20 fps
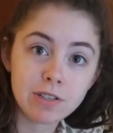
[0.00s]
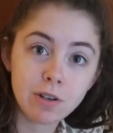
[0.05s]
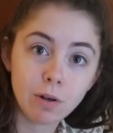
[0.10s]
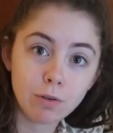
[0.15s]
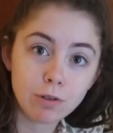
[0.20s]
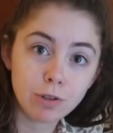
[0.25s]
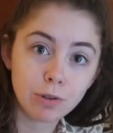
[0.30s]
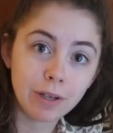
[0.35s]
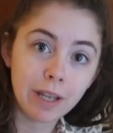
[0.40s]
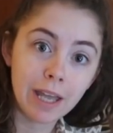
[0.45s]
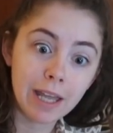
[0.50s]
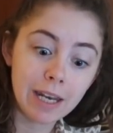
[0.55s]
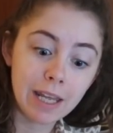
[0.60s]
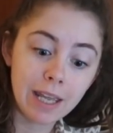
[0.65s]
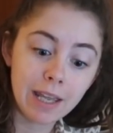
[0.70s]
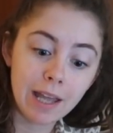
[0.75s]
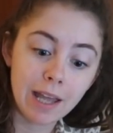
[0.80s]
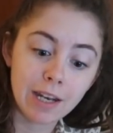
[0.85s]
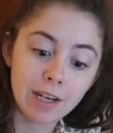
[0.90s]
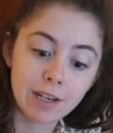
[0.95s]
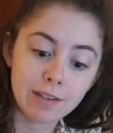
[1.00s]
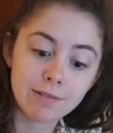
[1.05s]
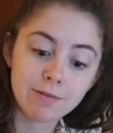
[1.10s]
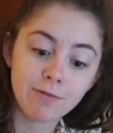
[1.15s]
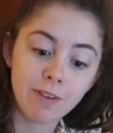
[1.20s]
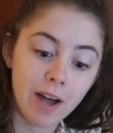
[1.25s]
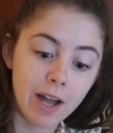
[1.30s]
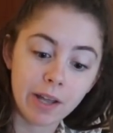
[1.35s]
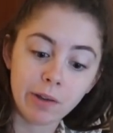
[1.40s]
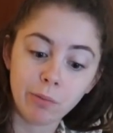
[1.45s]
social kitty and is
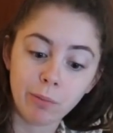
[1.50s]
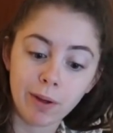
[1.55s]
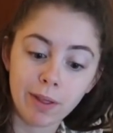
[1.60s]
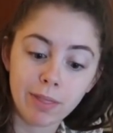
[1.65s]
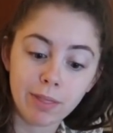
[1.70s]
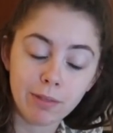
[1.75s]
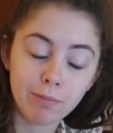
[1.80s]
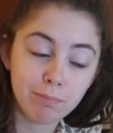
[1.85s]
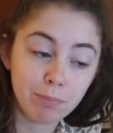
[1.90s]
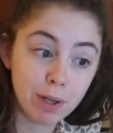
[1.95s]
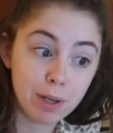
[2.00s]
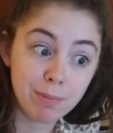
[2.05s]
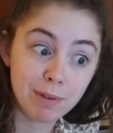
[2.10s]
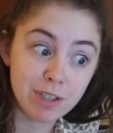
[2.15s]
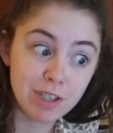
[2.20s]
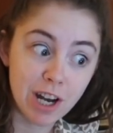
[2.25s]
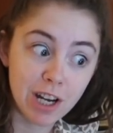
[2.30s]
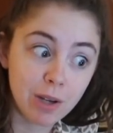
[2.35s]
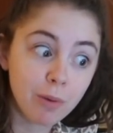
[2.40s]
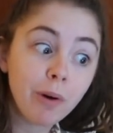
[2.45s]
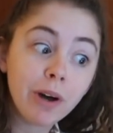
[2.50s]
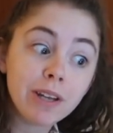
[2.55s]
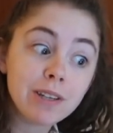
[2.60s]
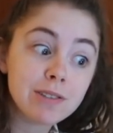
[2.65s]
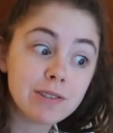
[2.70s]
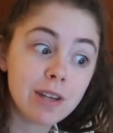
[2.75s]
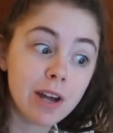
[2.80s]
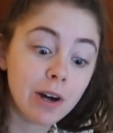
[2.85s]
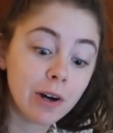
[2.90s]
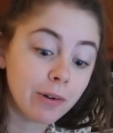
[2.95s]
fine with pretty much anyone,
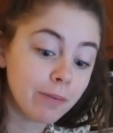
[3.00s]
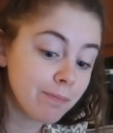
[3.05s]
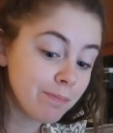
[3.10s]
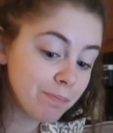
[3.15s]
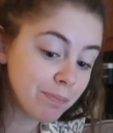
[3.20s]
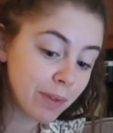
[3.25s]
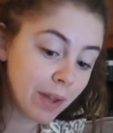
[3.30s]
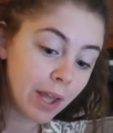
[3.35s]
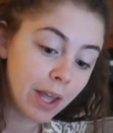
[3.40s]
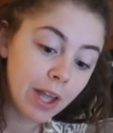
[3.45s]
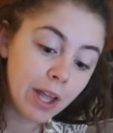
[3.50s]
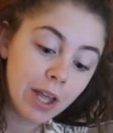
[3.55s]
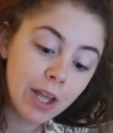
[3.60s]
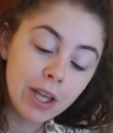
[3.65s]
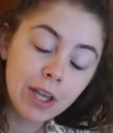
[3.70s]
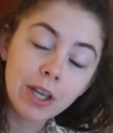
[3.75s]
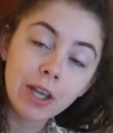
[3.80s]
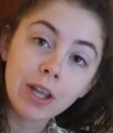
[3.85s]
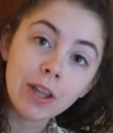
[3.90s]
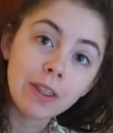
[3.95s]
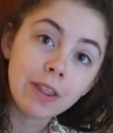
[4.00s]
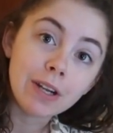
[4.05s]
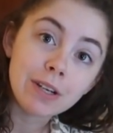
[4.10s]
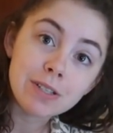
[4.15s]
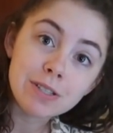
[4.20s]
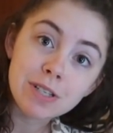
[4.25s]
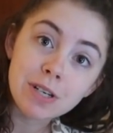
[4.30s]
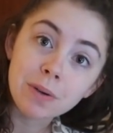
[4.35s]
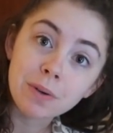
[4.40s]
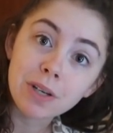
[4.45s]
so
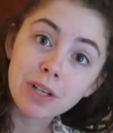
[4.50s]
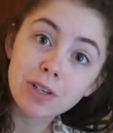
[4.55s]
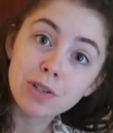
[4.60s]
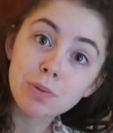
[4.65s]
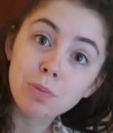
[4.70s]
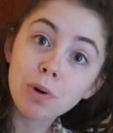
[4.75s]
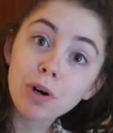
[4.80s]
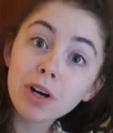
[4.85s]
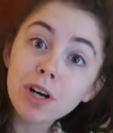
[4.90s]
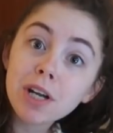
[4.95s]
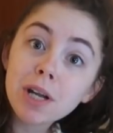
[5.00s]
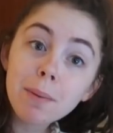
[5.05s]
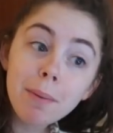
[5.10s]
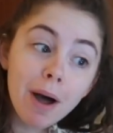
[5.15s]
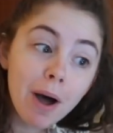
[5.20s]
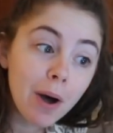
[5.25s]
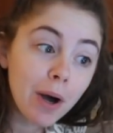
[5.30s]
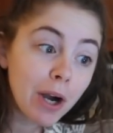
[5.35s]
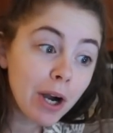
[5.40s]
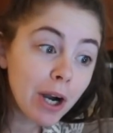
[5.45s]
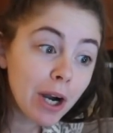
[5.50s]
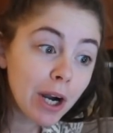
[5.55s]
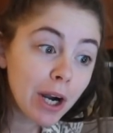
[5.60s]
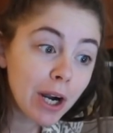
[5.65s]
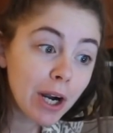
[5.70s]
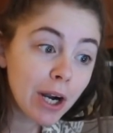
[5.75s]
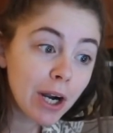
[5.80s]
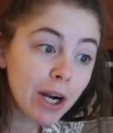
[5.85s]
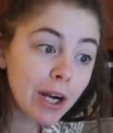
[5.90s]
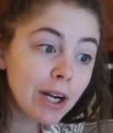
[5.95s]
there's no need to worry about
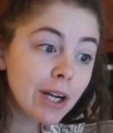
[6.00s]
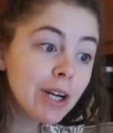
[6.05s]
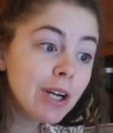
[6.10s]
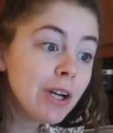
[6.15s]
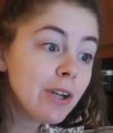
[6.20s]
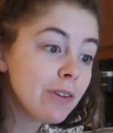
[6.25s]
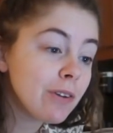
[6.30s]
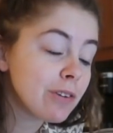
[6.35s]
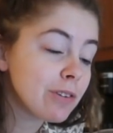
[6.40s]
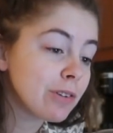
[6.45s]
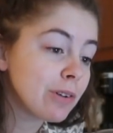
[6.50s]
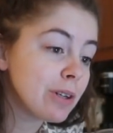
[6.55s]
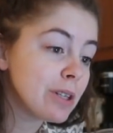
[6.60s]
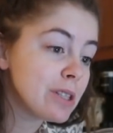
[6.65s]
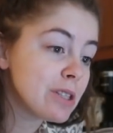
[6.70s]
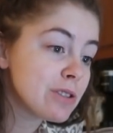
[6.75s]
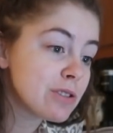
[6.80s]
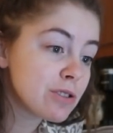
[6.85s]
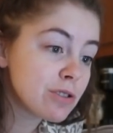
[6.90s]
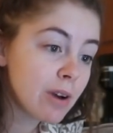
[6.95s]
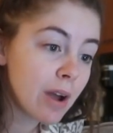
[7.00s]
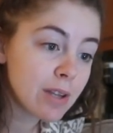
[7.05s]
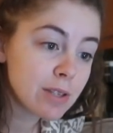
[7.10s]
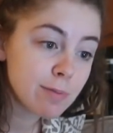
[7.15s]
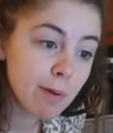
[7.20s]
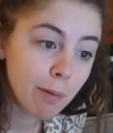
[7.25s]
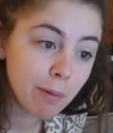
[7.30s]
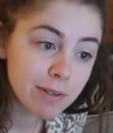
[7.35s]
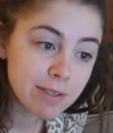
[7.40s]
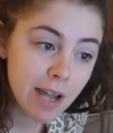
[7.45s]
her. There's no need to stress
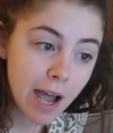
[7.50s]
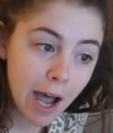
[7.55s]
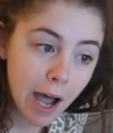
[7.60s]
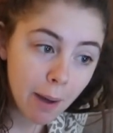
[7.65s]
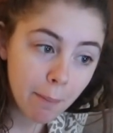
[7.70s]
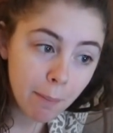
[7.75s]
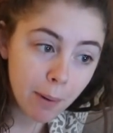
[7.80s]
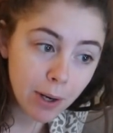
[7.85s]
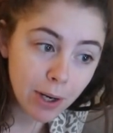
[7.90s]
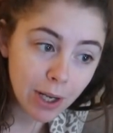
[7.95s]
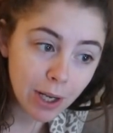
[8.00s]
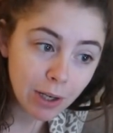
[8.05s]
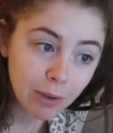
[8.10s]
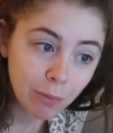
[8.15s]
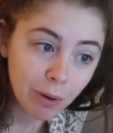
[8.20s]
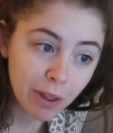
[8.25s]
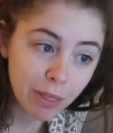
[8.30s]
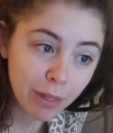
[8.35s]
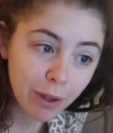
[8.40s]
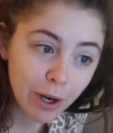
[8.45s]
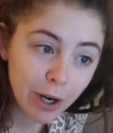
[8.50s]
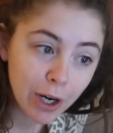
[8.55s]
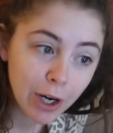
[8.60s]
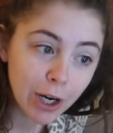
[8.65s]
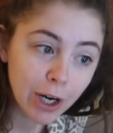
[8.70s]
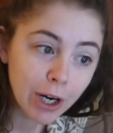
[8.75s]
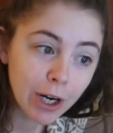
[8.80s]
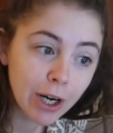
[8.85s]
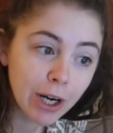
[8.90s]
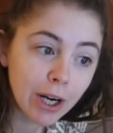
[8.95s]
about what's happening with
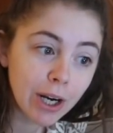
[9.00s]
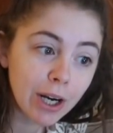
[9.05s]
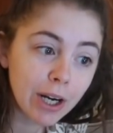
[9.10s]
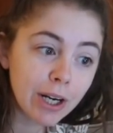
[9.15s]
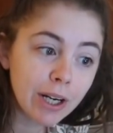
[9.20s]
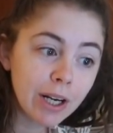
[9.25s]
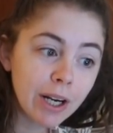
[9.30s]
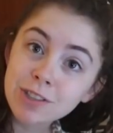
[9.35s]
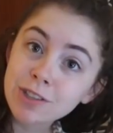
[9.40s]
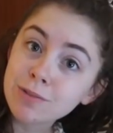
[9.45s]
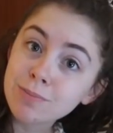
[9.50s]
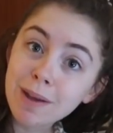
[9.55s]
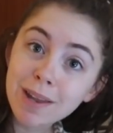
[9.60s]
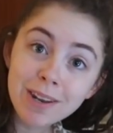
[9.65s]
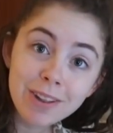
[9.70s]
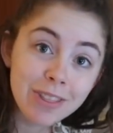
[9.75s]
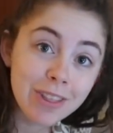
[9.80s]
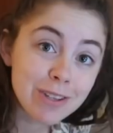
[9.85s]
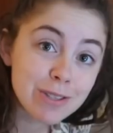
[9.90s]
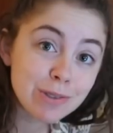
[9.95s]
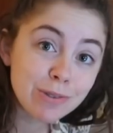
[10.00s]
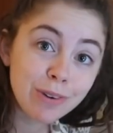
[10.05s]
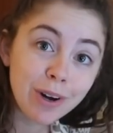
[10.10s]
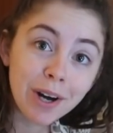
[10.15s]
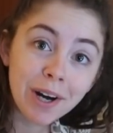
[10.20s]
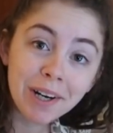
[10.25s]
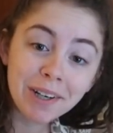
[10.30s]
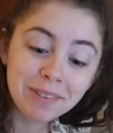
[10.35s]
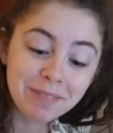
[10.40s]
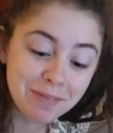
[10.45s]
her. She's made it this
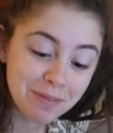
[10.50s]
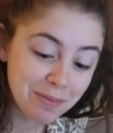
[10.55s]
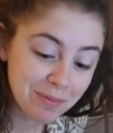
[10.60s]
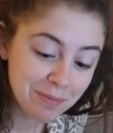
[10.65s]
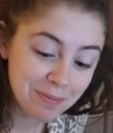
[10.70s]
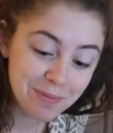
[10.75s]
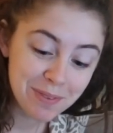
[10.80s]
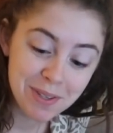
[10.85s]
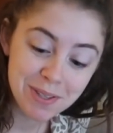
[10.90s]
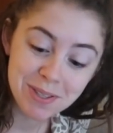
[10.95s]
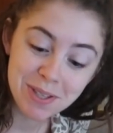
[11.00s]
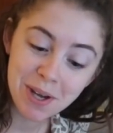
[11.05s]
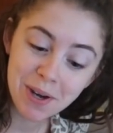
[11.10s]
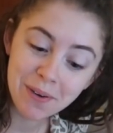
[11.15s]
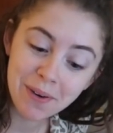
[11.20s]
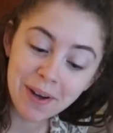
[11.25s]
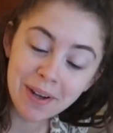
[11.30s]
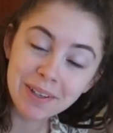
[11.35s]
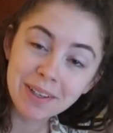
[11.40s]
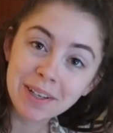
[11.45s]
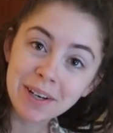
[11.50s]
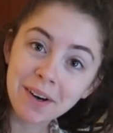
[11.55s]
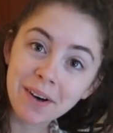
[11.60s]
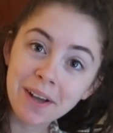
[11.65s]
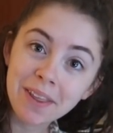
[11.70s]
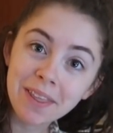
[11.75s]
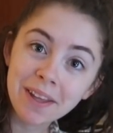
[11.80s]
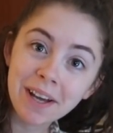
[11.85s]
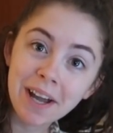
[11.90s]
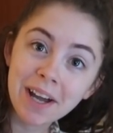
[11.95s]
far. So, you know,
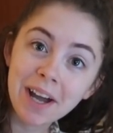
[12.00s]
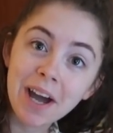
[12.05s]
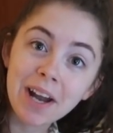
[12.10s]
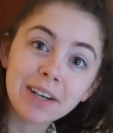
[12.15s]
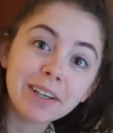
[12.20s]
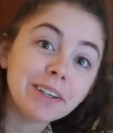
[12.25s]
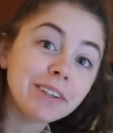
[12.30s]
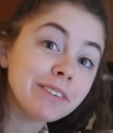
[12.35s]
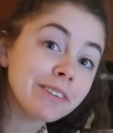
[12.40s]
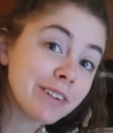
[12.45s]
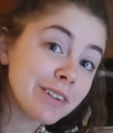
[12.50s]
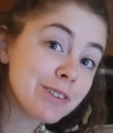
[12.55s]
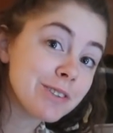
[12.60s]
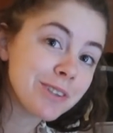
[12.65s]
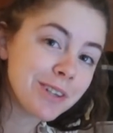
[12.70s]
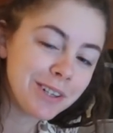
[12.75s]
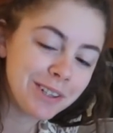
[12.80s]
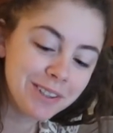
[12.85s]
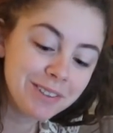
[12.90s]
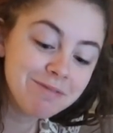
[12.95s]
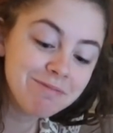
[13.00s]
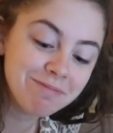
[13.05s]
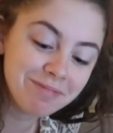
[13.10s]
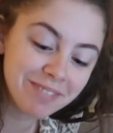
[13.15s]
I think I got it under control.